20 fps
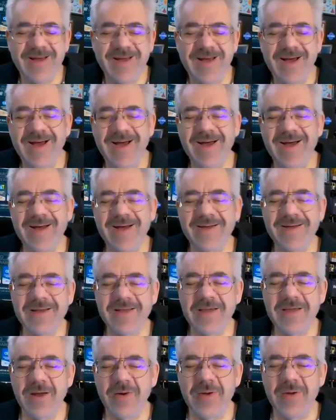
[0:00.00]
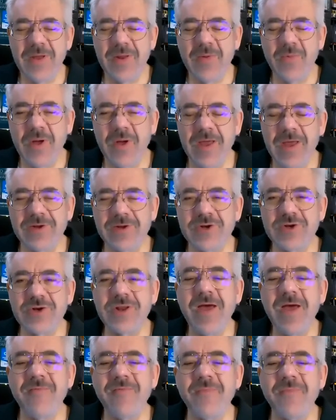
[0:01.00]
uh, you know, it, it
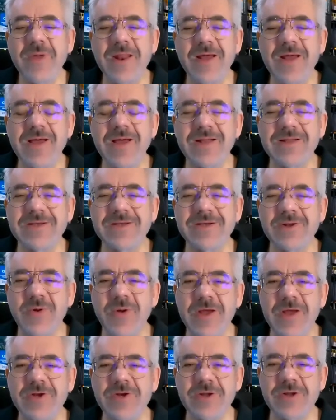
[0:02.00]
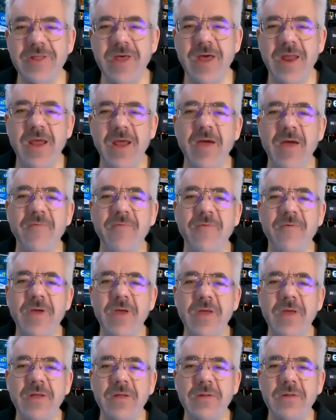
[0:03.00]
should have been a consideration that
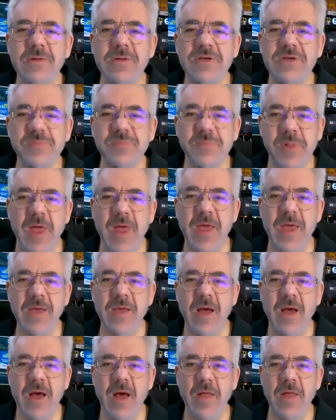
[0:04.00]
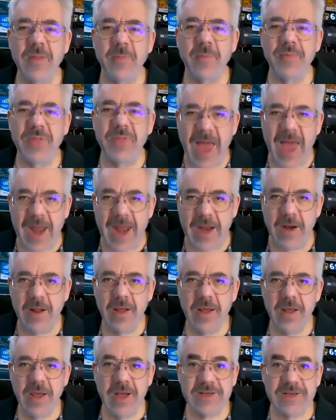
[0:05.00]
every display on the planet,
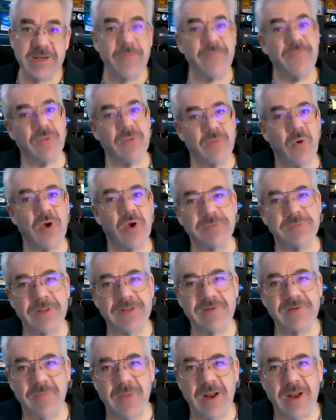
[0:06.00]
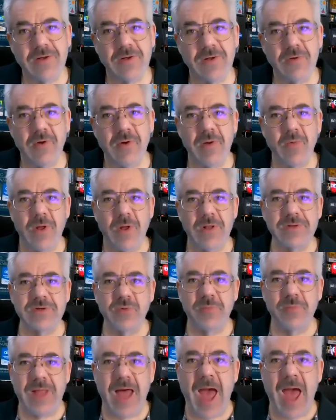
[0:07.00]
except for the more expensive medical grade ones,
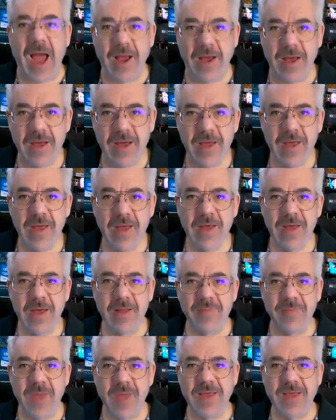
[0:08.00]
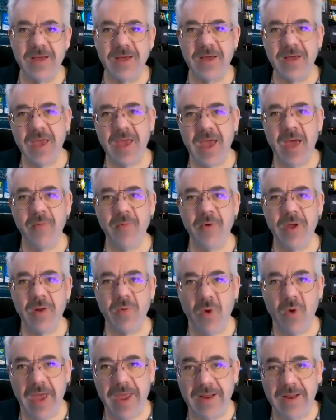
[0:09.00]
are black, and making a camera
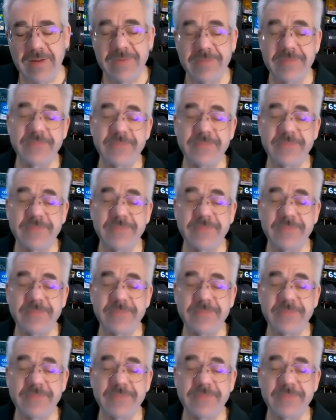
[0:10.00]
in white.